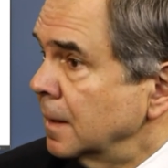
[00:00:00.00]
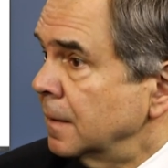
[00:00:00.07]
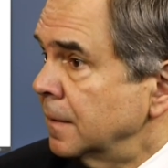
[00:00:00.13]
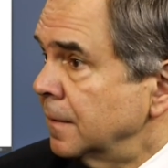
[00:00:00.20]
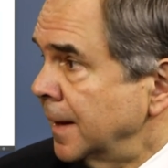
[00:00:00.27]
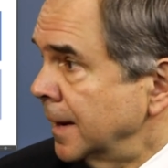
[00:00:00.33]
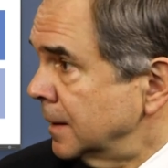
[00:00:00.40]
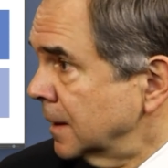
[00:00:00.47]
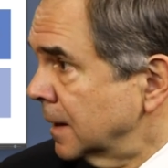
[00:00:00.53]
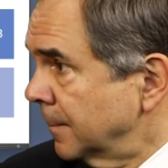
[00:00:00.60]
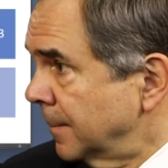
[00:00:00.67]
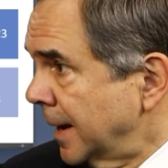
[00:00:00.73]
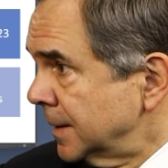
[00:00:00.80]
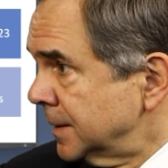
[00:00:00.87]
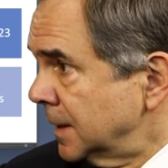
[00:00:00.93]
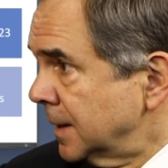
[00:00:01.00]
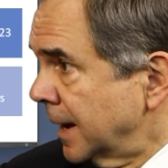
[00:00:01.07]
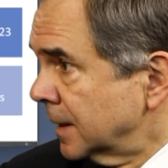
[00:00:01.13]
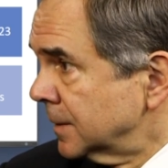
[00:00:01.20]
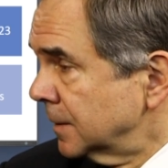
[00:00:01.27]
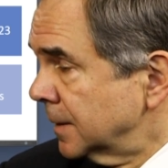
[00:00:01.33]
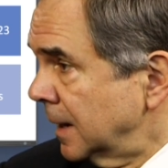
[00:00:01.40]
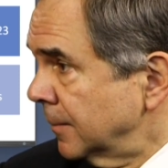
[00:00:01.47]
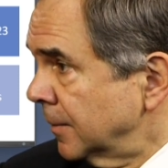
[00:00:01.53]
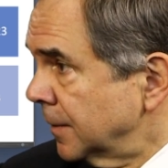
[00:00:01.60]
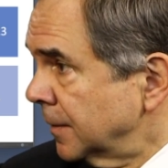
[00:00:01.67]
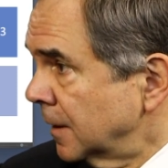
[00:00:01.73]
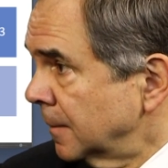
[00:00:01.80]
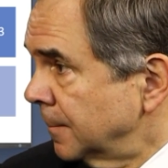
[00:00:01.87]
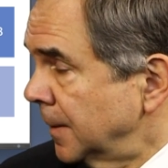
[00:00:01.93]
then to cabazitaxel
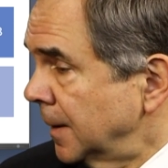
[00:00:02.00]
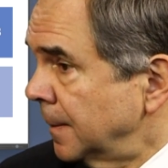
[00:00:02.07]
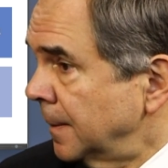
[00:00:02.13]
chemotherapy,